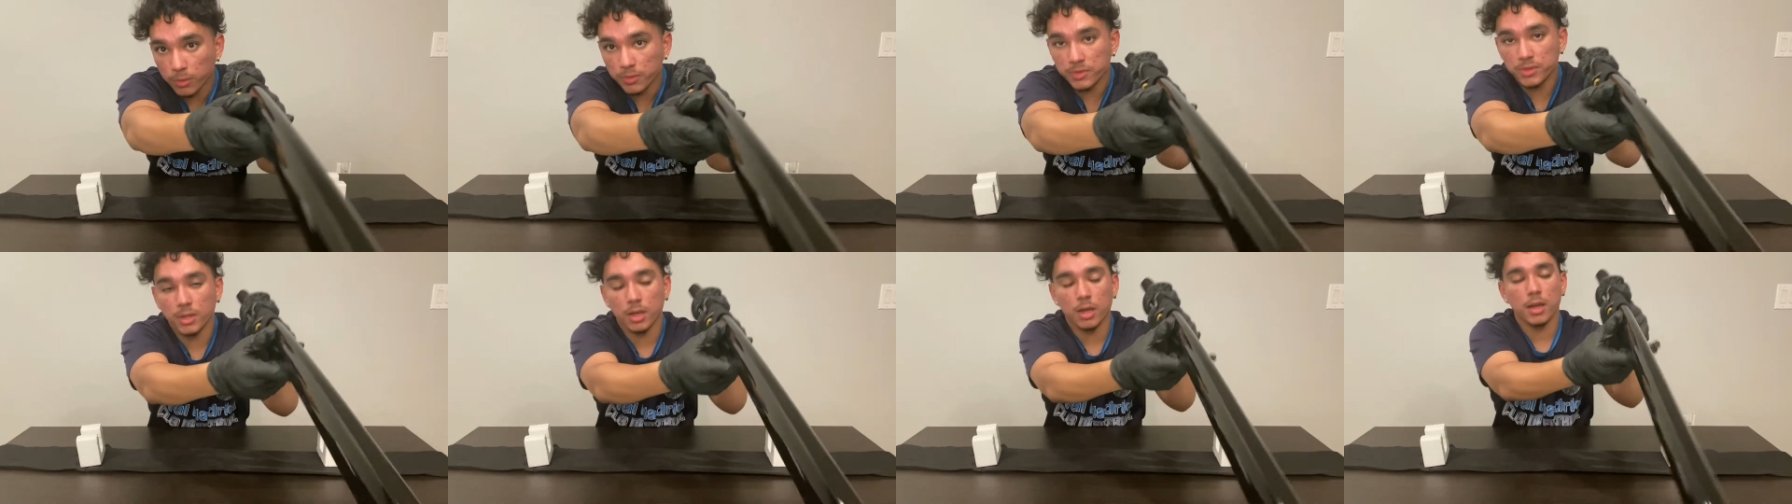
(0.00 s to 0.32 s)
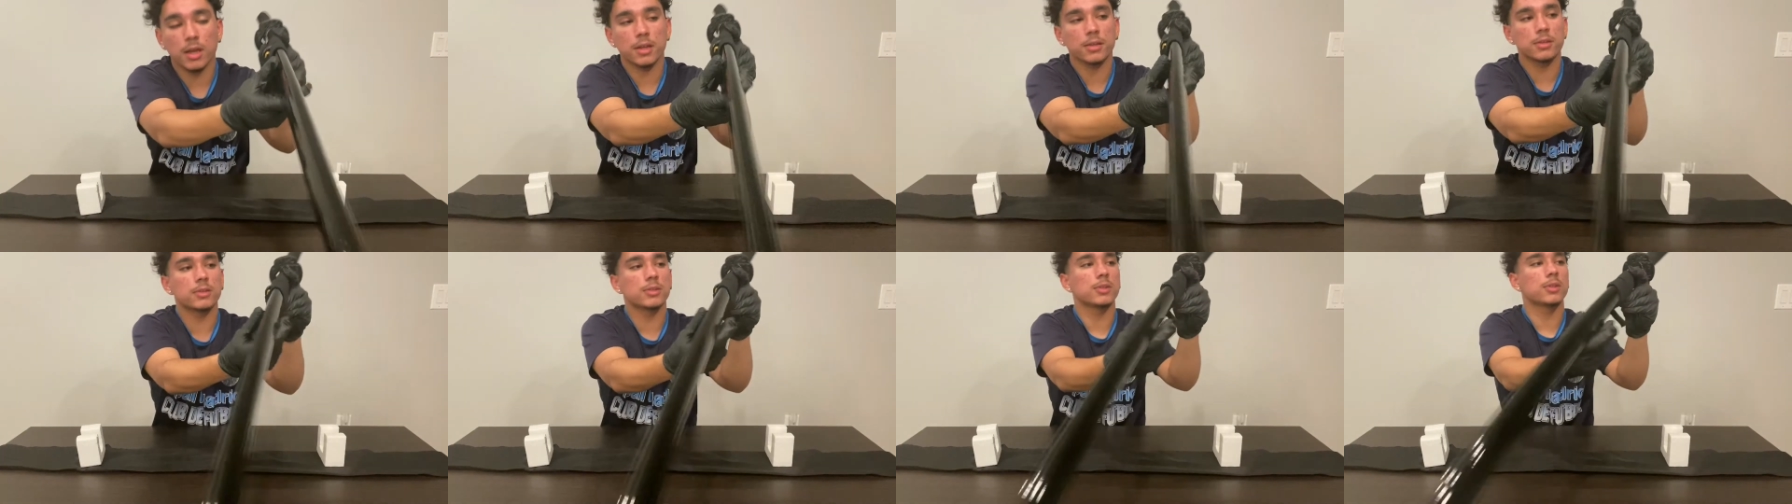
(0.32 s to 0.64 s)

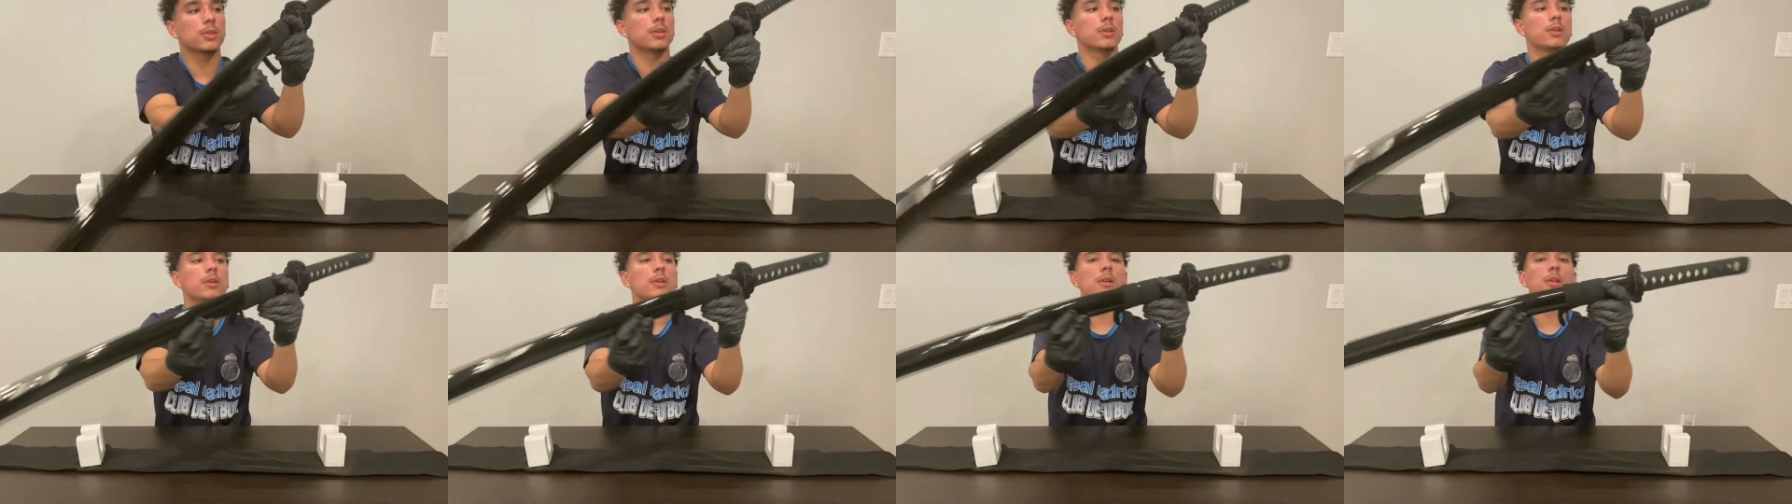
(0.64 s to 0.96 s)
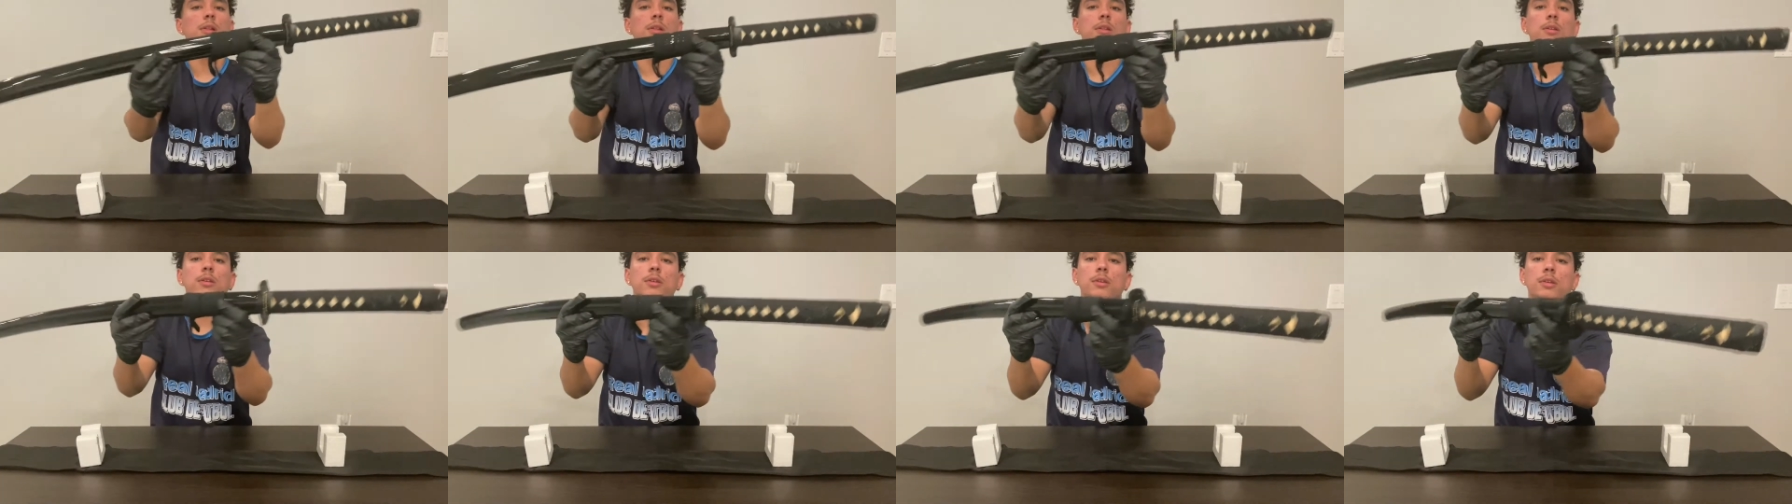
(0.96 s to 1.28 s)
sides,
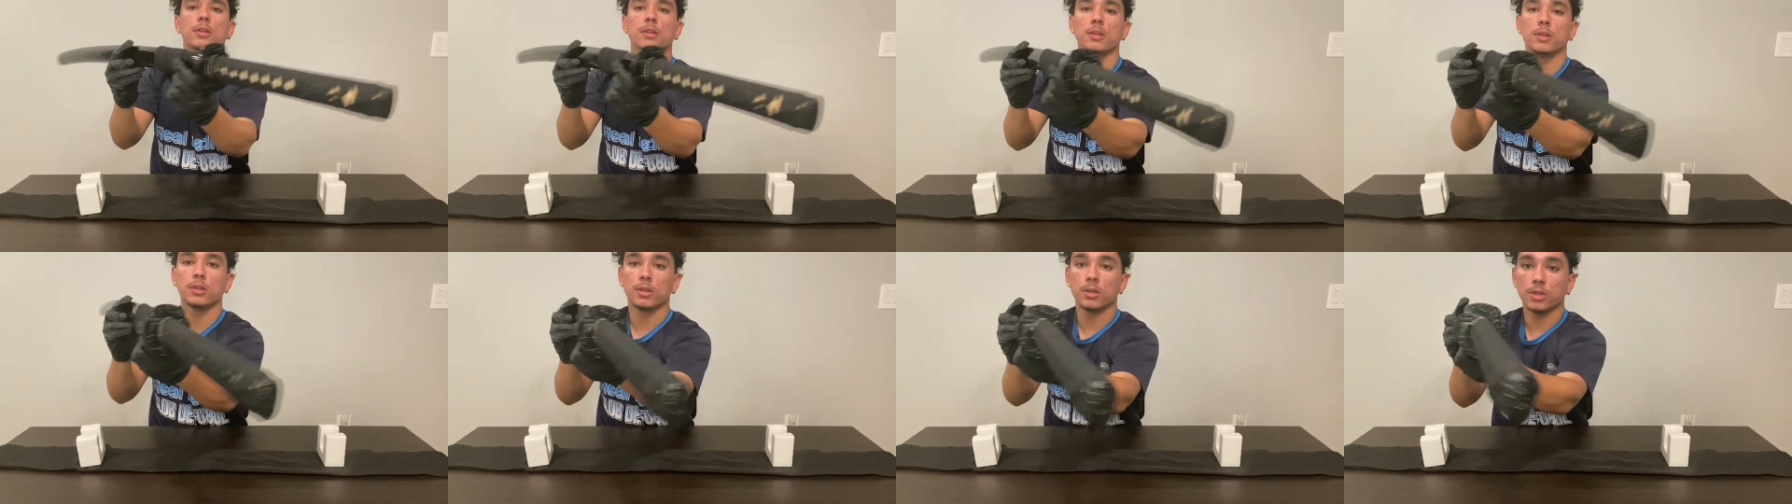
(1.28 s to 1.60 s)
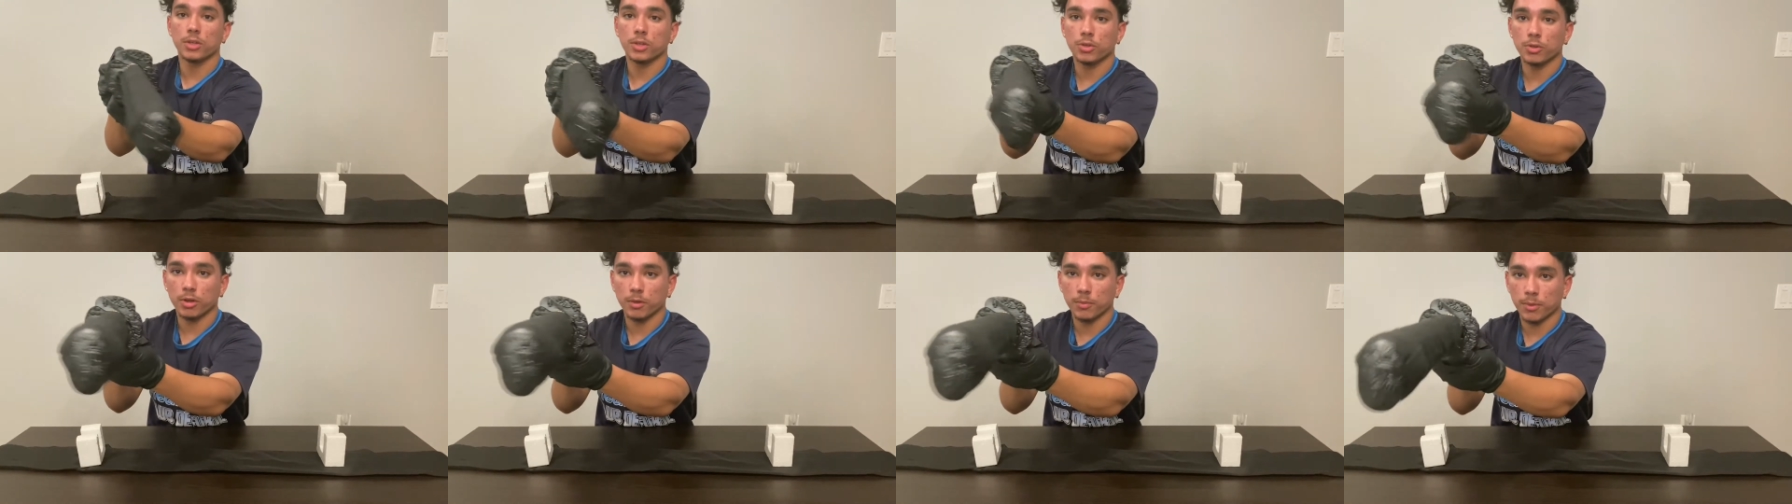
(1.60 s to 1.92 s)

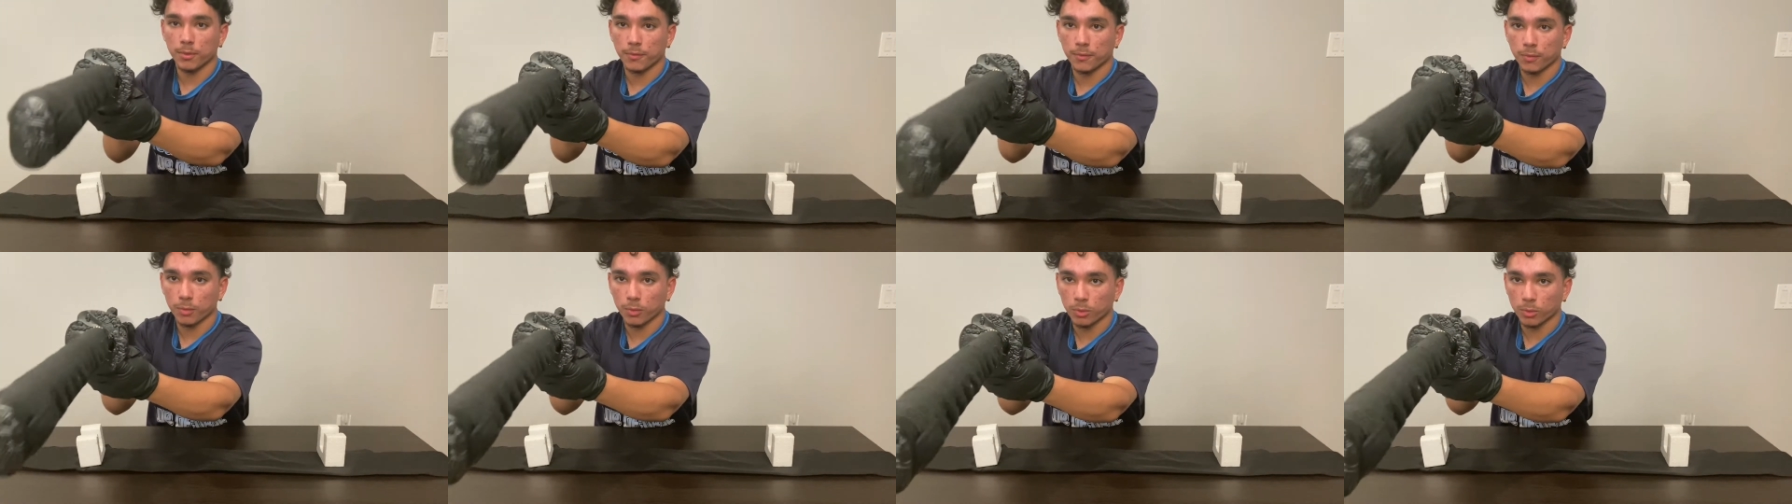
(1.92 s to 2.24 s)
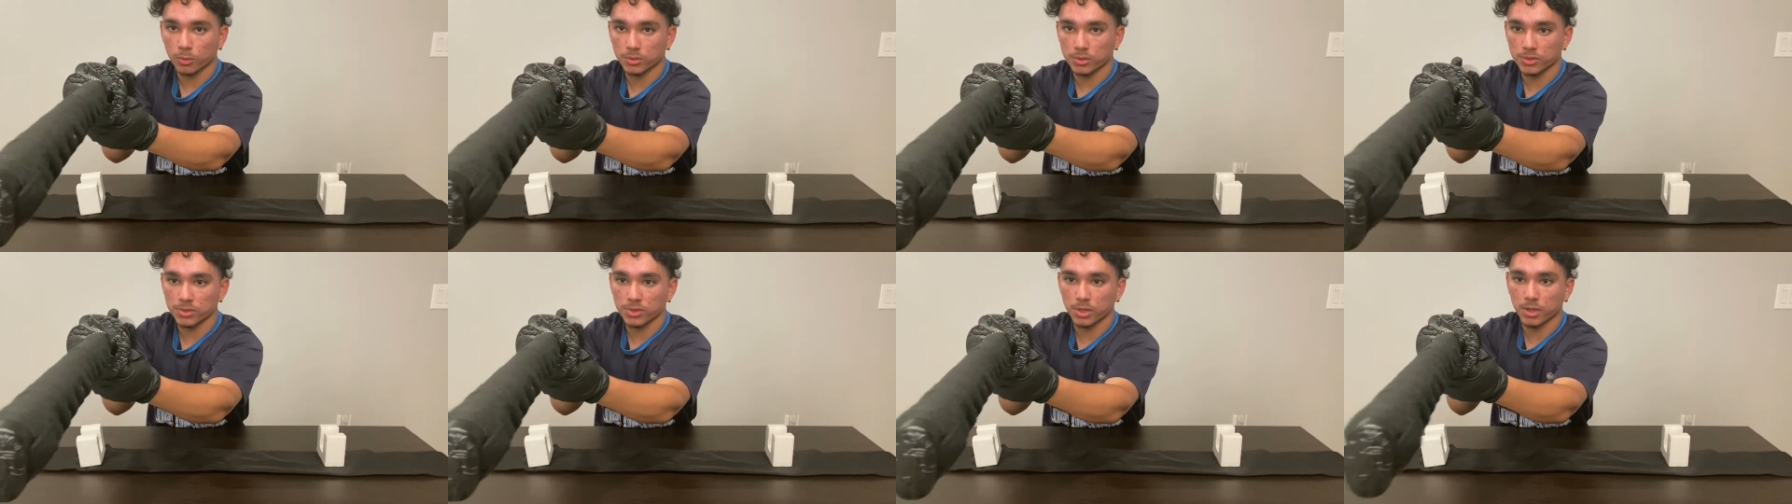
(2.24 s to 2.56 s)
you have the
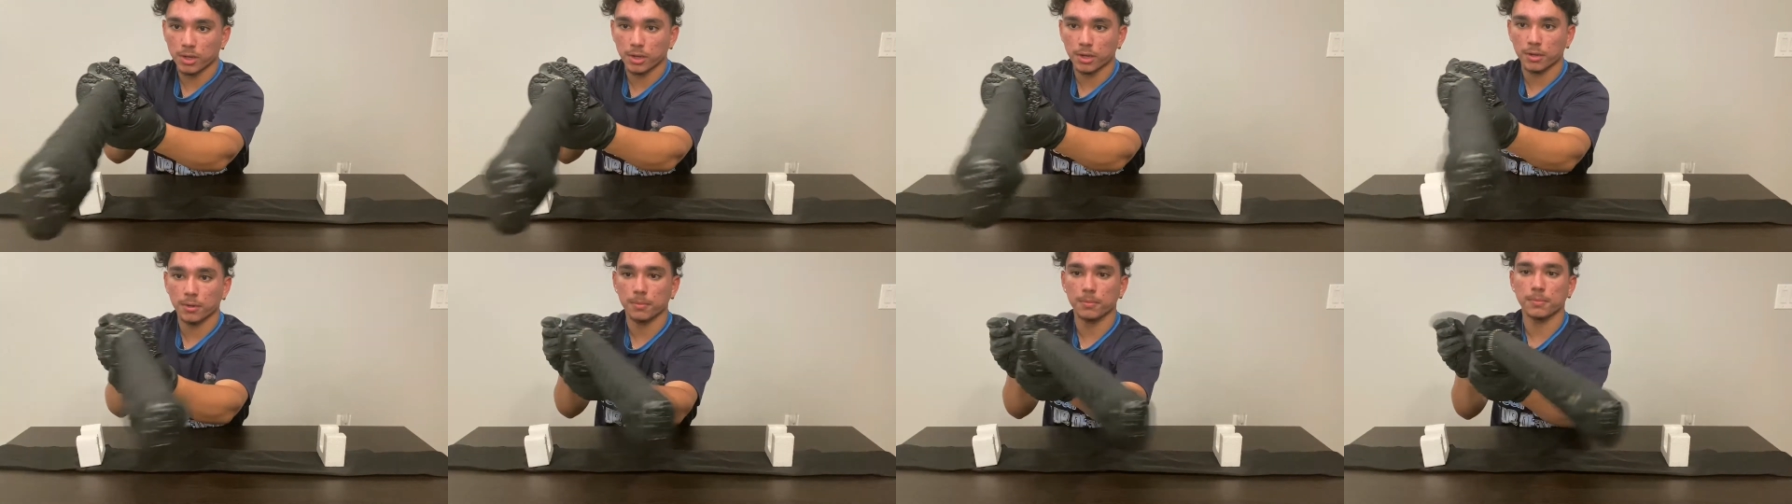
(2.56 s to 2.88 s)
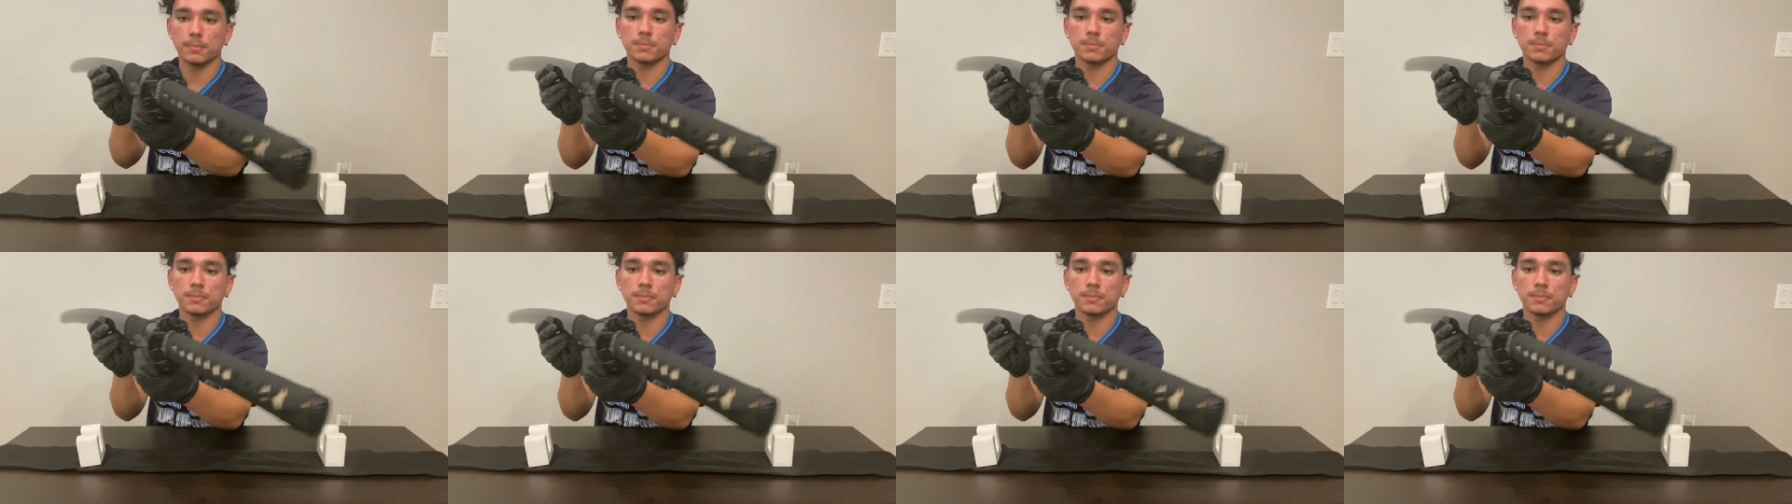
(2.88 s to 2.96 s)
floral design.